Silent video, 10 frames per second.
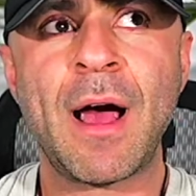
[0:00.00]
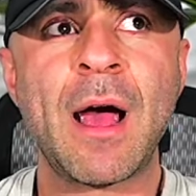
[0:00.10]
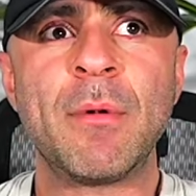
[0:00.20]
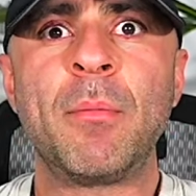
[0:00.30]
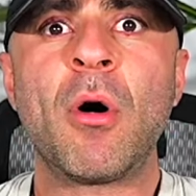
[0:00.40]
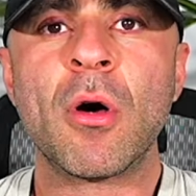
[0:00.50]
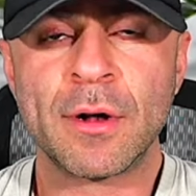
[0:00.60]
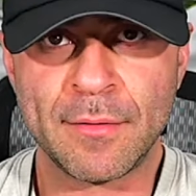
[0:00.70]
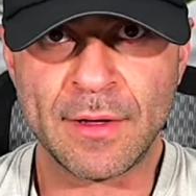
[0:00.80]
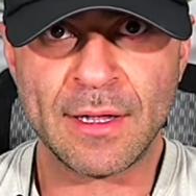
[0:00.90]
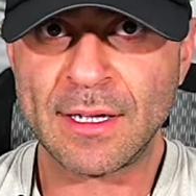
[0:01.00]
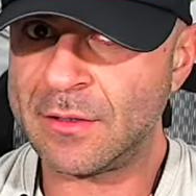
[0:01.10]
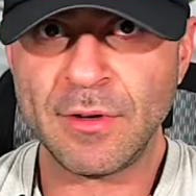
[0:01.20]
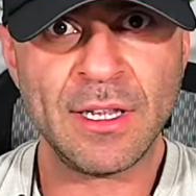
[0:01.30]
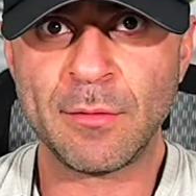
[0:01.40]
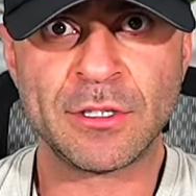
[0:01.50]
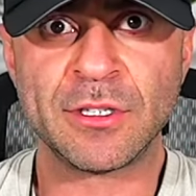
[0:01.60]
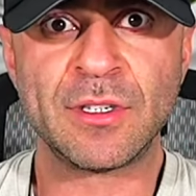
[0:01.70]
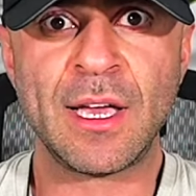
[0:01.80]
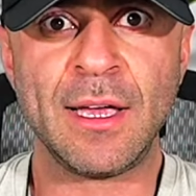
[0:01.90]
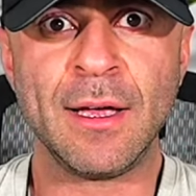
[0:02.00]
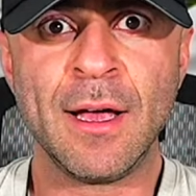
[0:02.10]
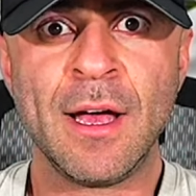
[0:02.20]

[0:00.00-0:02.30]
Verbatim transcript: I'm a part of it. That's really what you're saying.